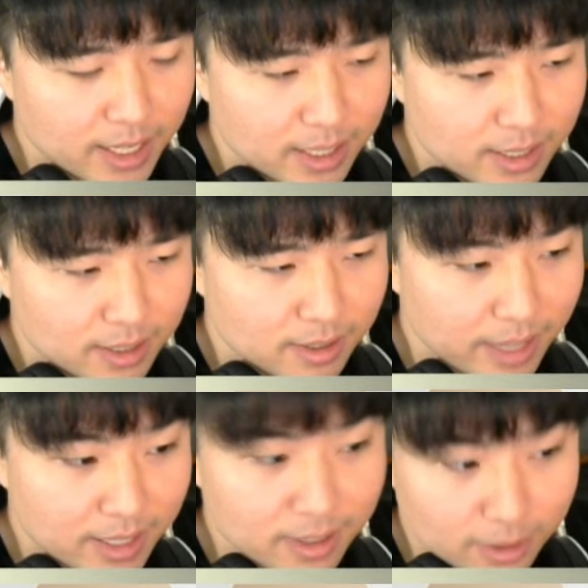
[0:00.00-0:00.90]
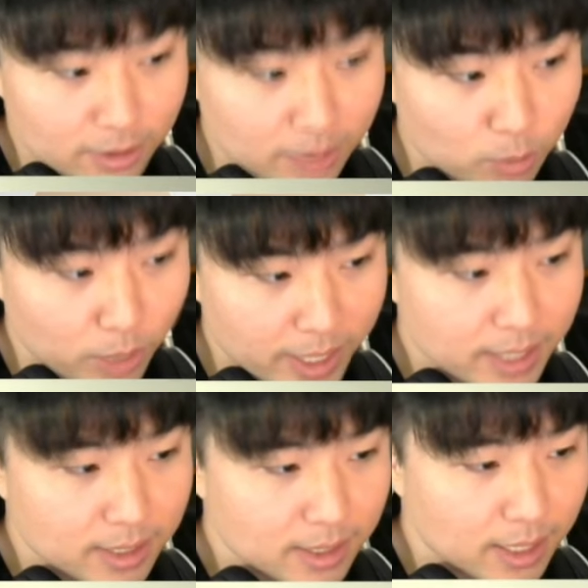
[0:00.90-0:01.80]
let
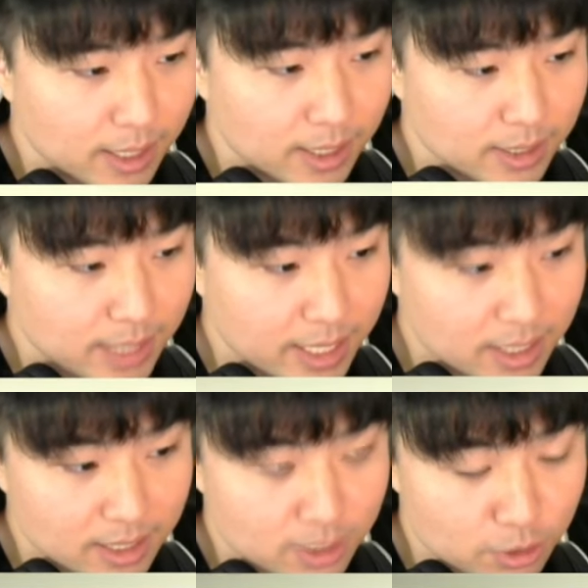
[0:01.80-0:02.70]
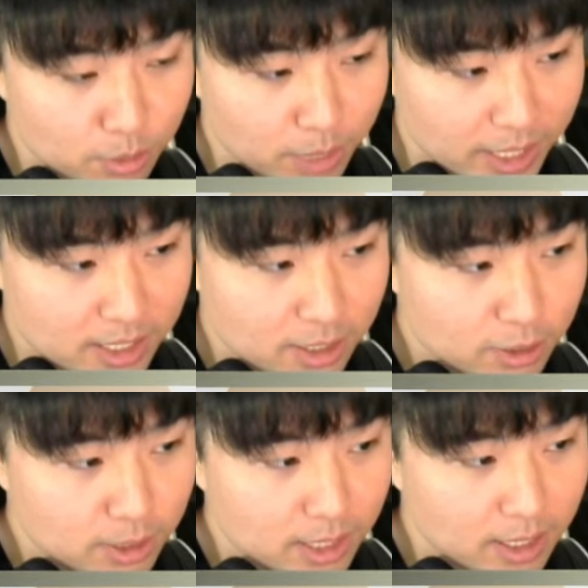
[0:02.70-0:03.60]
white take these two black
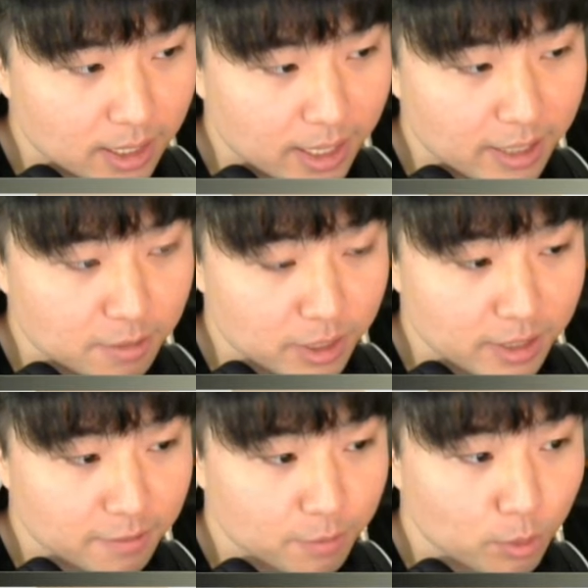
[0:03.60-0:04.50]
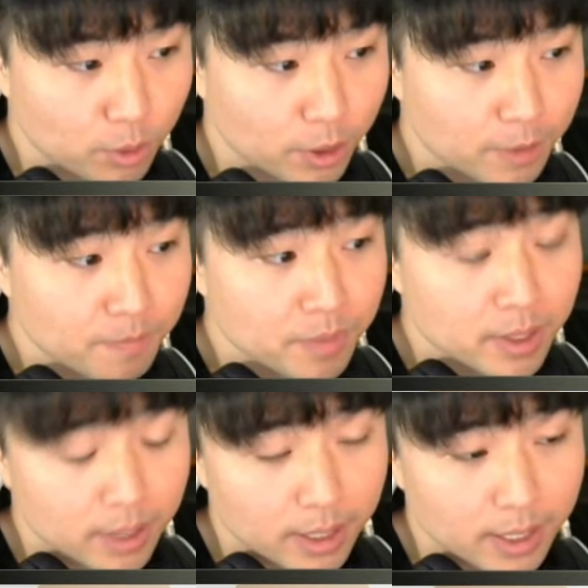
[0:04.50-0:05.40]
stones and then kind of play for
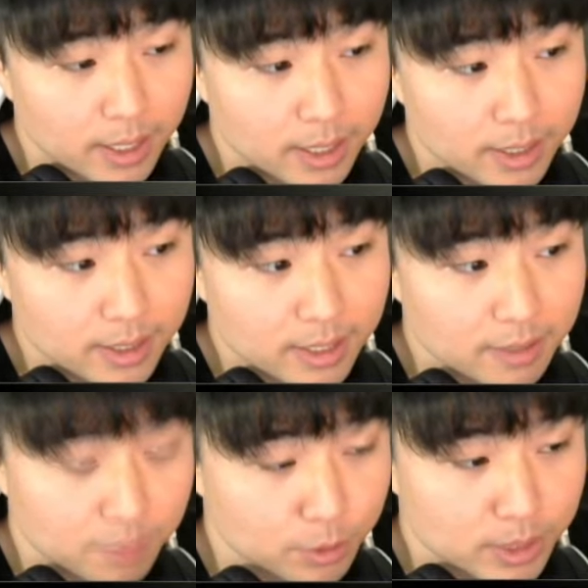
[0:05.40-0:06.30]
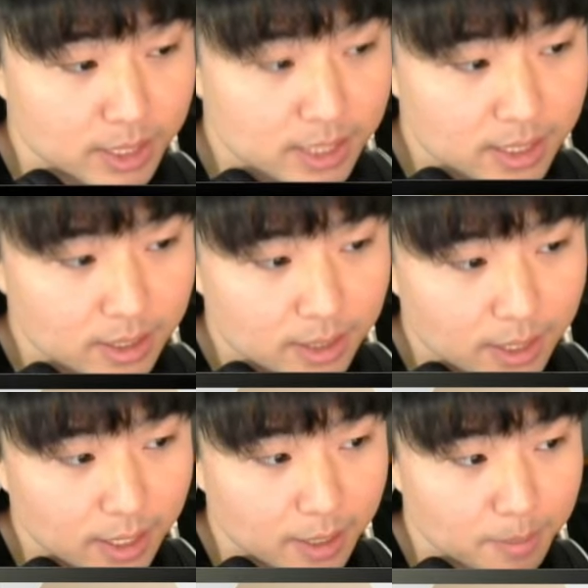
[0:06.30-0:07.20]
influence,
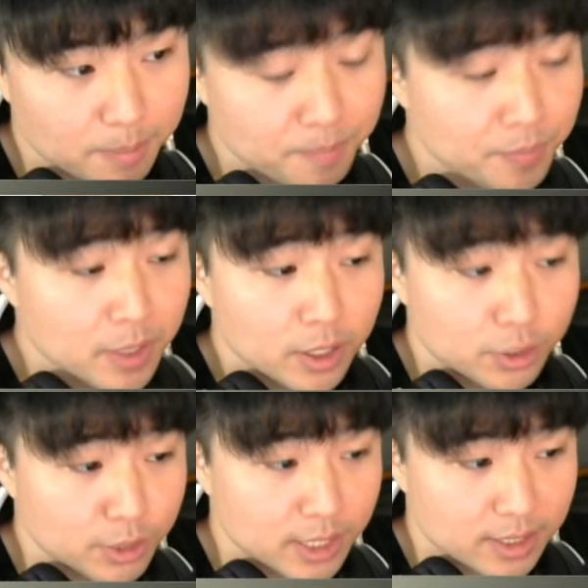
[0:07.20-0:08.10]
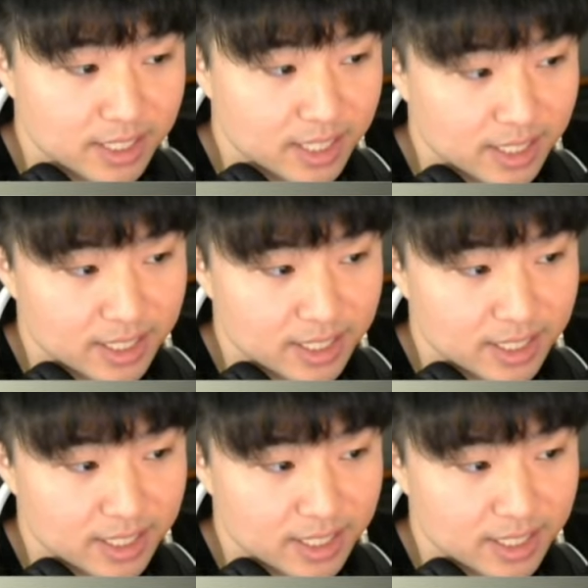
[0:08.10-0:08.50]
using this thickness